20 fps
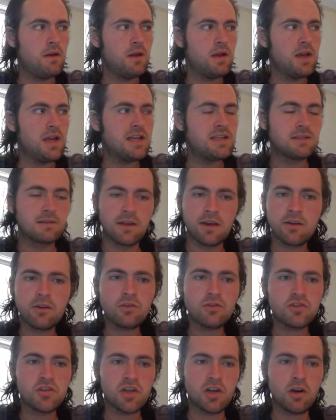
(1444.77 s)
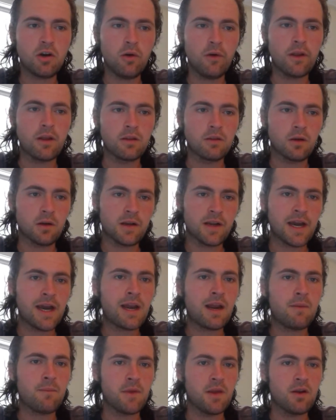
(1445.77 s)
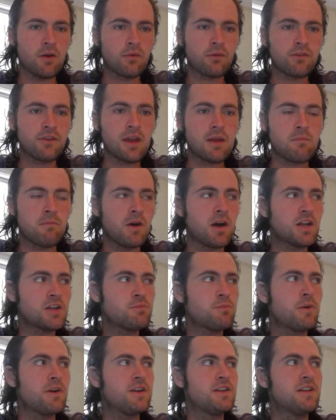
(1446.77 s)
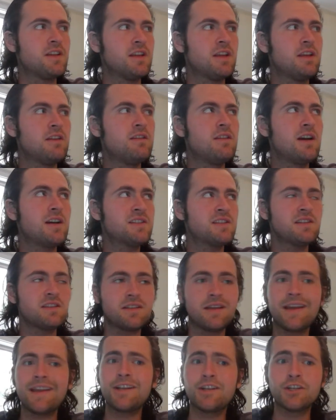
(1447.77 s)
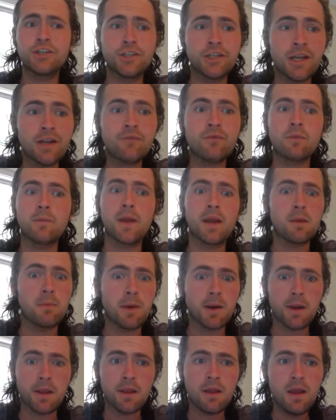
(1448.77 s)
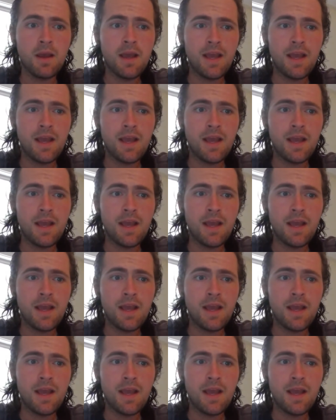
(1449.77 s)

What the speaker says: He's little Joe. You look at him, you don't think much, but he doesn't take shit from anybody.